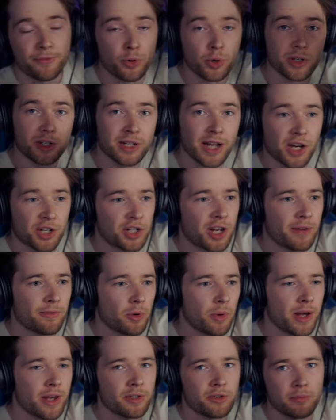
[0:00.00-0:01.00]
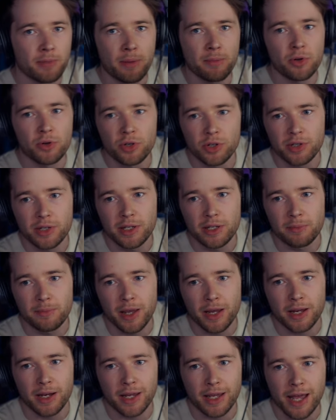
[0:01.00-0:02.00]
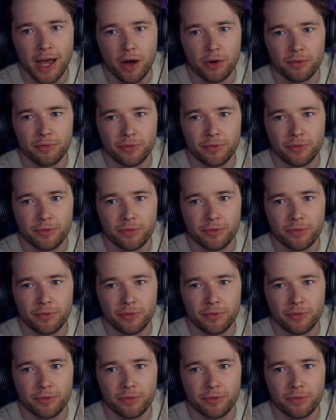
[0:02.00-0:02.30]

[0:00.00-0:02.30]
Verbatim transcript: forward slash giveaways. Remember, you just need to make an account